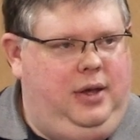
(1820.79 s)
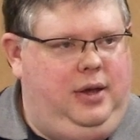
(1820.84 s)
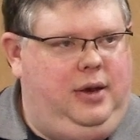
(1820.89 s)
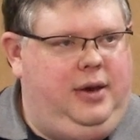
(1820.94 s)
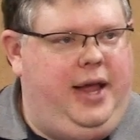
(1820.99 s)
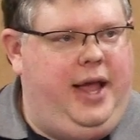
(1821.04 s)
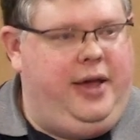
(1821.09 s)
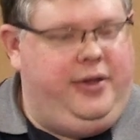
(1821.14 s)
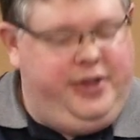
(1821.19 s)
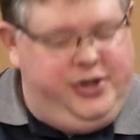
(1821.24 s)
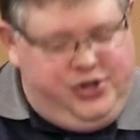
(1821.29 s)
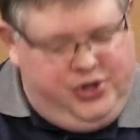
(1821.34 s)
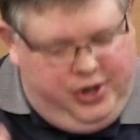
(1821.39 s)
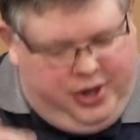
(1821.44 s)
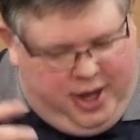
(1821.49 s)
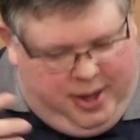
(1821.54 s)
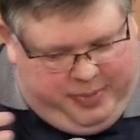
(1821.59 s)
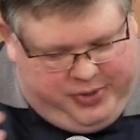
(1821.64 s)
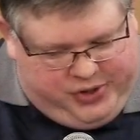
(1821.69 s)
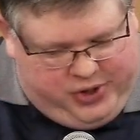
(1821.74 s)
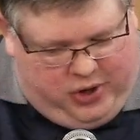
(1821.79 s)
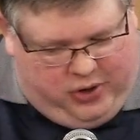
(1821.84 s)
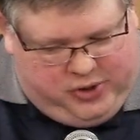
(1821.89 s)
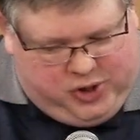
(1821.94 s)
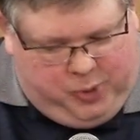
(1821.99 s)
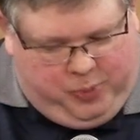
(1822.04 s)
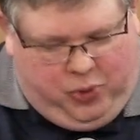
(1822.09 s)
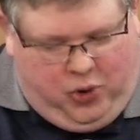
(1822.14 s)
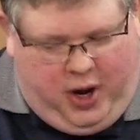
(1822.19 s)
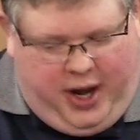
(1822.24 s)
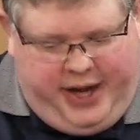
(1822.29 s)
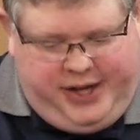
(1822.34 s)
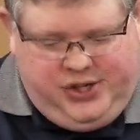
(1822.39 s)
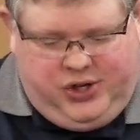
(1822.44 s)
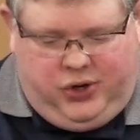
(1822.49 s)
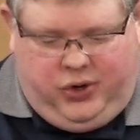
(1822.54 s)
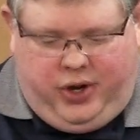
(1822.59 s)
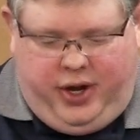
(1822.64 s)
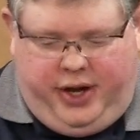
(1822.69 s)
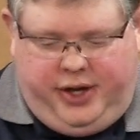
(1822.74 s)
Now, this should come as no surprise
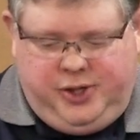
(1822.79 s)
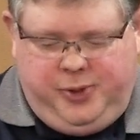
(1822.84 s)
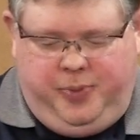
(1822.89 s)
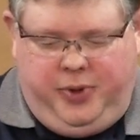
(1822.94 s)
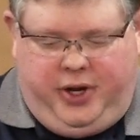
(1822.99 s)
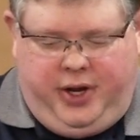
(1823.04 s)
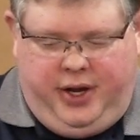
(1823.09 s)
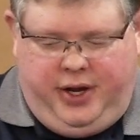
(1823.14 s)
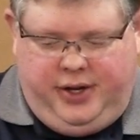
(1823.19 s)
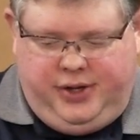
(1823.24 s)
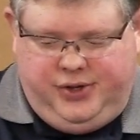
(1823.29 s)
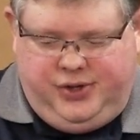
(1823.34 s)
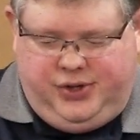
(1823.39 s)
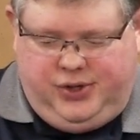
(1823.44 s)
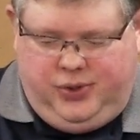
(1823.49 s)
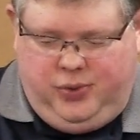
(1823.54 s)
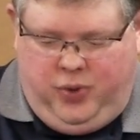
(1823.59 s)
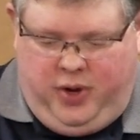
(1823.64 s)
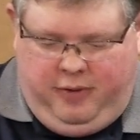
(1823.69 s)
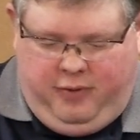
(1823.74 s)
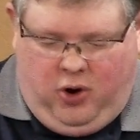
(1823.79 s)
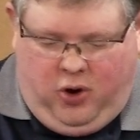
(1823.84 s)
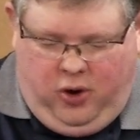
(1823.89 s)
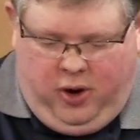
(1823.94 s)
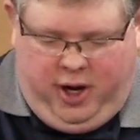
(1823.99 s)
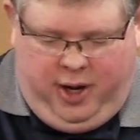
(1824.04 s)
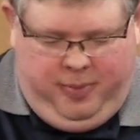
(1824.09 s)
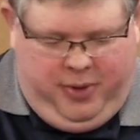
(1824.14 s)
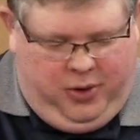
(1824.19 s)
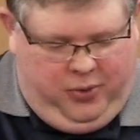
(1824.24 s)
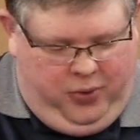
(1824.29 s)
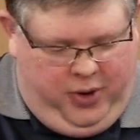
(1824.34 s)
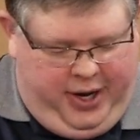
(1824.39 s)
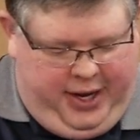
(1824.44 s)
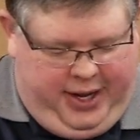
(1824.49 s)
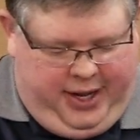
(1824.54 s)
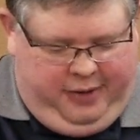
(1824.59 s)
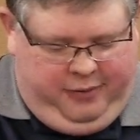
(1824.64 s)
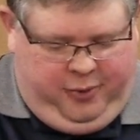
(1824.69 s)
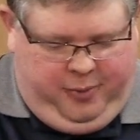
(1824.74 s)
to us because we've already been
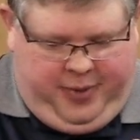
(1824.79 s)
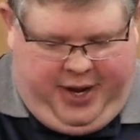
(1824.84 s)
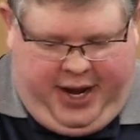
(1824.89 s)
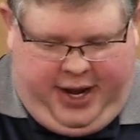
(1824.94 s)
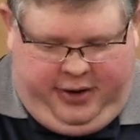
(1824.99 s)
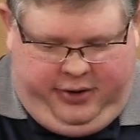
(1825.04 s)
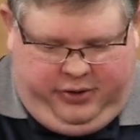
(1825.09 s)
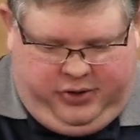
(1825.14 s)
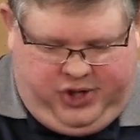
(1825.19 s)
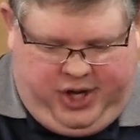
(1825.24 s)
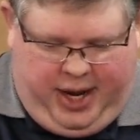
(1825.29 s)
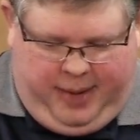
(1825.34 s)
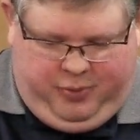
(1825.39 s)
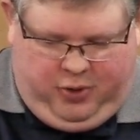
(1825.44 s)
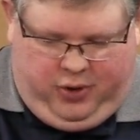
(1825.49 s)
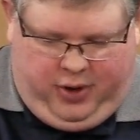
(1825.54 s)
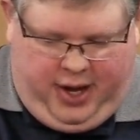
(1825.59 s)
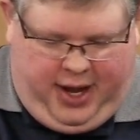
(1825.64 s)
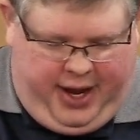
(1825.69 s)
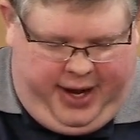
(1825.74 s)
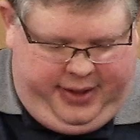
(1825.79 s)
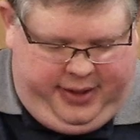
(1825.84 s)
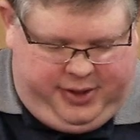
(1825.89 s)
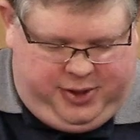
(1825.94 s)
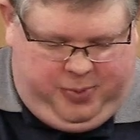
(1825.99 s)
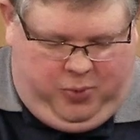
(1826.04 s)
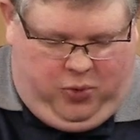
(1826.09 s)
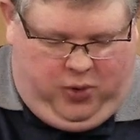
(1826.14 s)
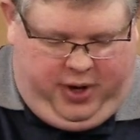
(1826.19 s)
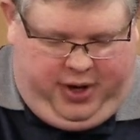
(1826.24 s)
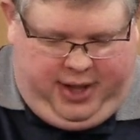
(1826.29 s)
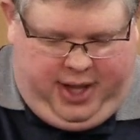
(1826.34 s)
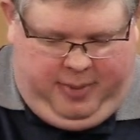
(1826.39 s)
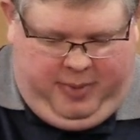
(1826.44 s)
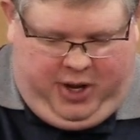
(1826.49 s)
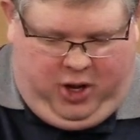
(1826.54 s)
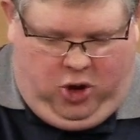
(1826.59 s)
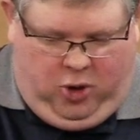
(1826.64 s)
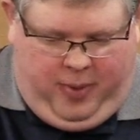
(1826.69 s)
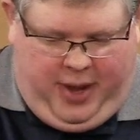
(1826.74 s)
reading from Daniel chapter 9 this morning. Let
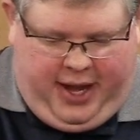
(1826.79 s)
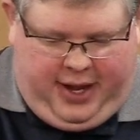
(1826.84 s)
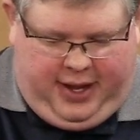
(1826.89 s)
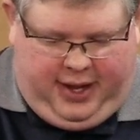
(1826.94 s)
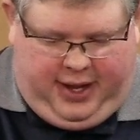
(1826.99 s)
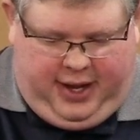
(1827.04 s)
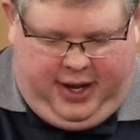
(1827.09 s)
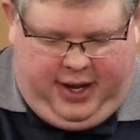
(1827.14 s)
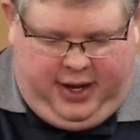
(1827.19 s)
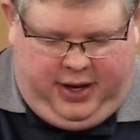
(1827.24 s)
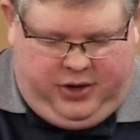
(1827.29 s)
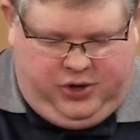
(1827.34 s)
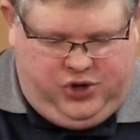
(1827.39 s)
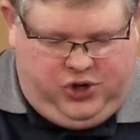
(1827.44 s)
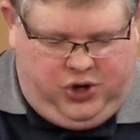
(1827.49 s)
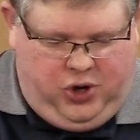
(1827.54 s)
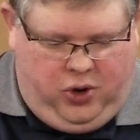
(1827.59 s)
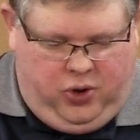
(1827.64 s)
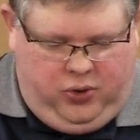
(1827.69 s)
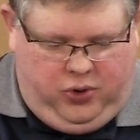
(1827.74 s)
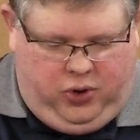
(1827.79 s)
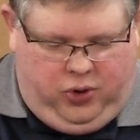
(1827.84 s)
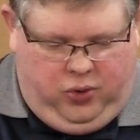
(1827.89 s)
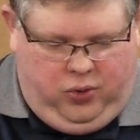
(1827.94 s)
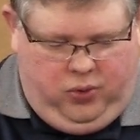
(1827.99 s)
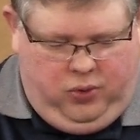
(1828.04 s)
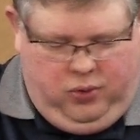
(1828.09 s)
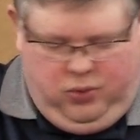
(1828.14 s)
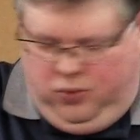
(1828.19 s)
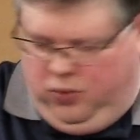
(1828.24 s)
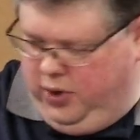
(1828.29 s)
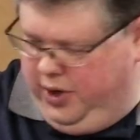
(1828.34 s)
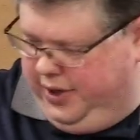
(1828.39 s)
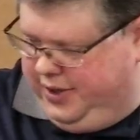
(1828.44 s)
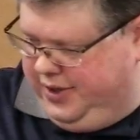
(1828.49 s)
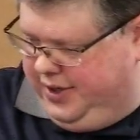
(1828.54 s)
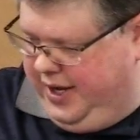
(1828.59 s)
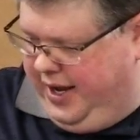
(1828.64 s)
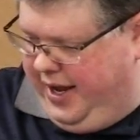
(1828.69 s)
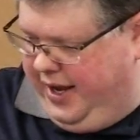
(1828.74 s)
me go back again and show you what it
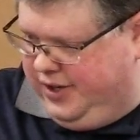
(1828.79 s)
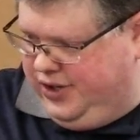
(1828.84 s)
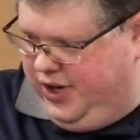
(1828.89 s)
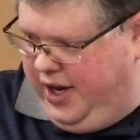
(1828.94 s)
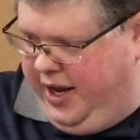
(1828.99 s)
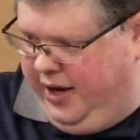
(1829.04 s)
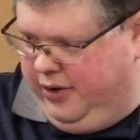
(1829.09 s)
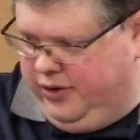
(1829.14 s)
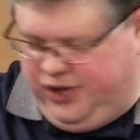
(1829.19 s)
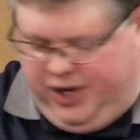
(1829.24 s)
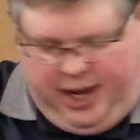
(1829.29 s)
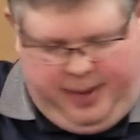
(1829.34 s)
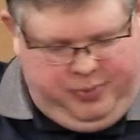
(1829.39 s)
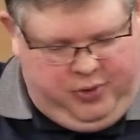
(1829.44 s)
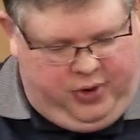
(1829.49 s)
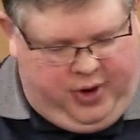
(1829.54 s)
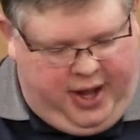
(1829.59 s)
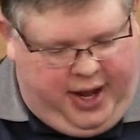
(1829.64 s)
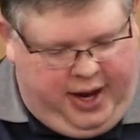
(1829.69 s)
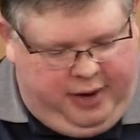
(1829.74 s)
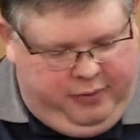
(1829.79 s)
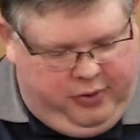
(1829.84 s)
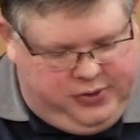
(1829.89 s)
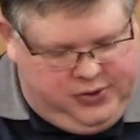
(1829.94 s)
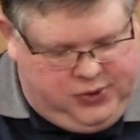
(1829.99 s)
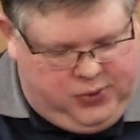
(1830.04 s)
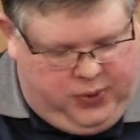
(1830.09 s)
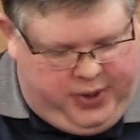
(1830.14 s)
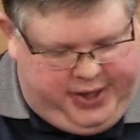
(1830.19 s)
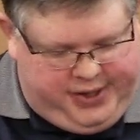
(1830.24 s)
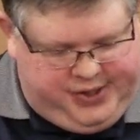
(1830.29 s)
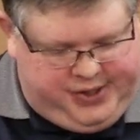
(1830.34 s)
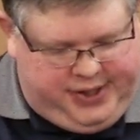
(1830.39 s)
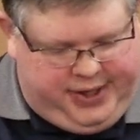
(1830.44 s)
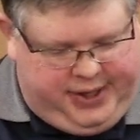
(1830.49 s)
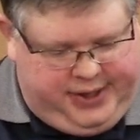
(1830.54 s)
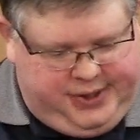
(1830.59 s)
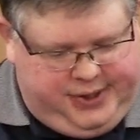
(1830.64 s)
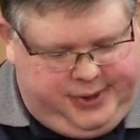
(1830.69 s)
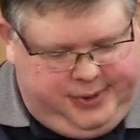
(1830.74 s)
says. Daniel chapter 9, verse
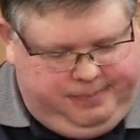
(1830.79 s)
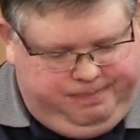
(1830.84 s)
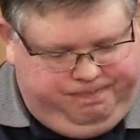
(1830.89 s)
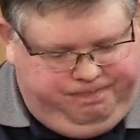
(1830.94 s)
26.